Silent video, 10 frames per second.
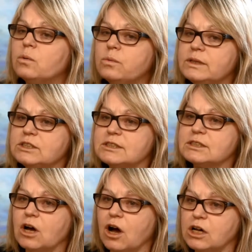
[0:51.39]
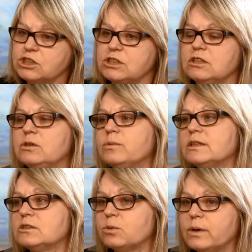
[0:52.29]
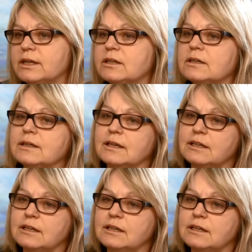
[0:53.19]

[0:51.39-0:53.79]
We just caution you with Twitter,